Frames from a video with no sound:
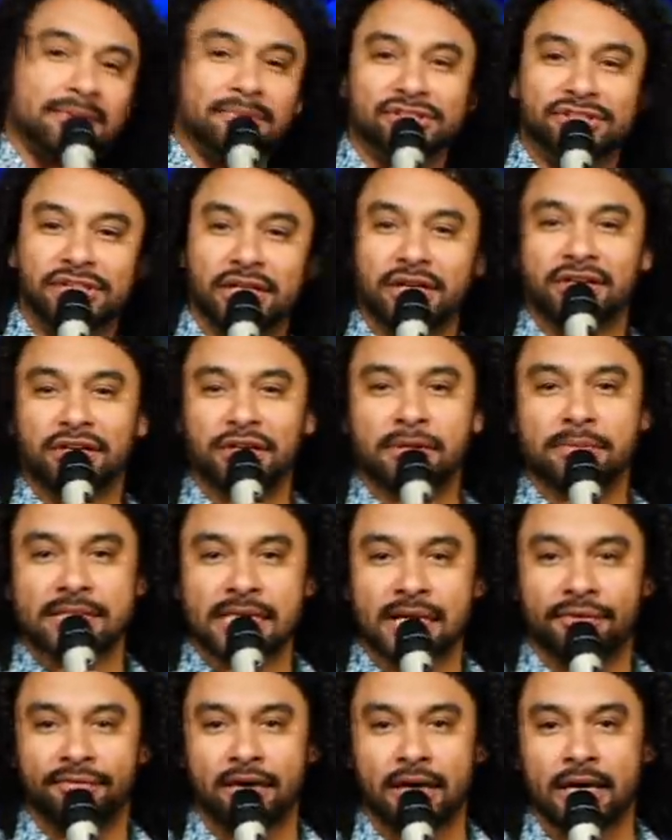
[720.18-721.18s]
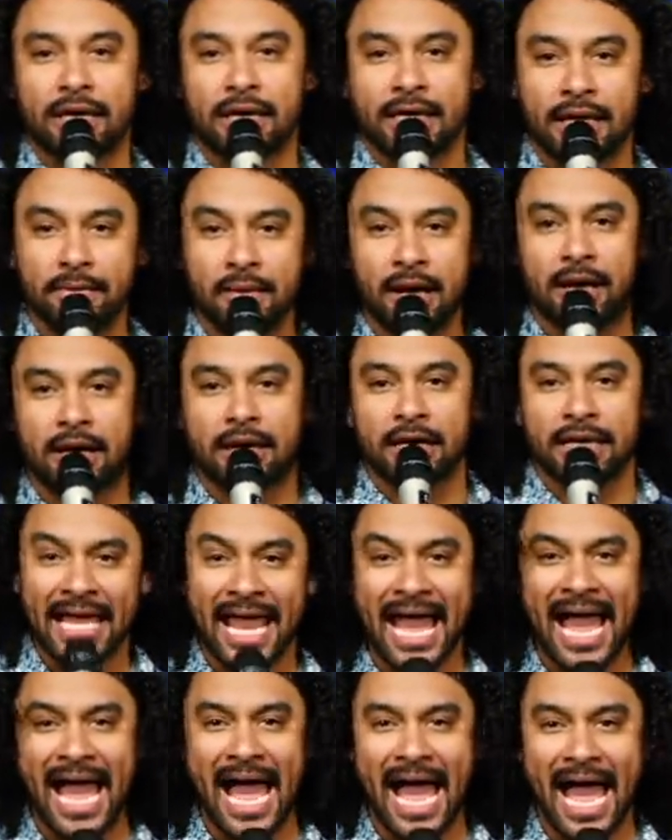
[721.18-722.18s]
some sugar cubes in it for you. Come on,
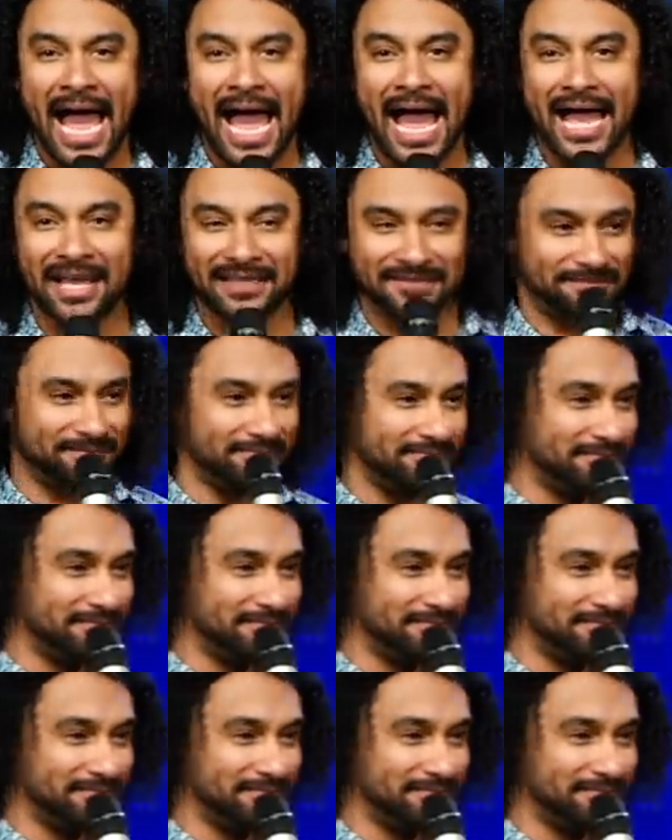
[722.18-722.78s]
yeah!